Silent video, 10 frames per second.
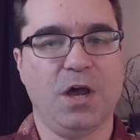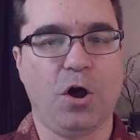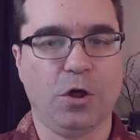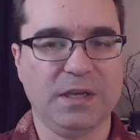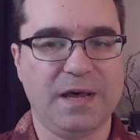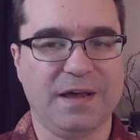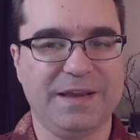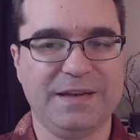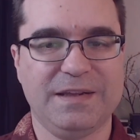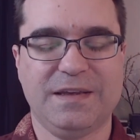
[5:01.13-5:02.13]

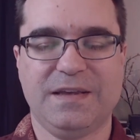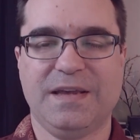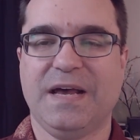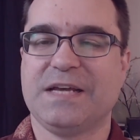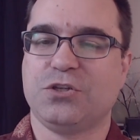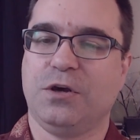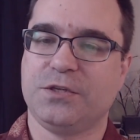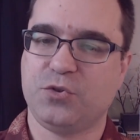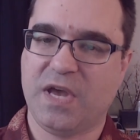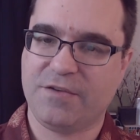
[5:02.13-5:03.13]
online as long
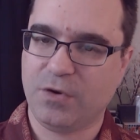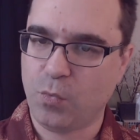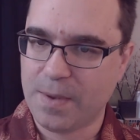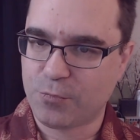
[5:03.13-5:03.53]
as you have a web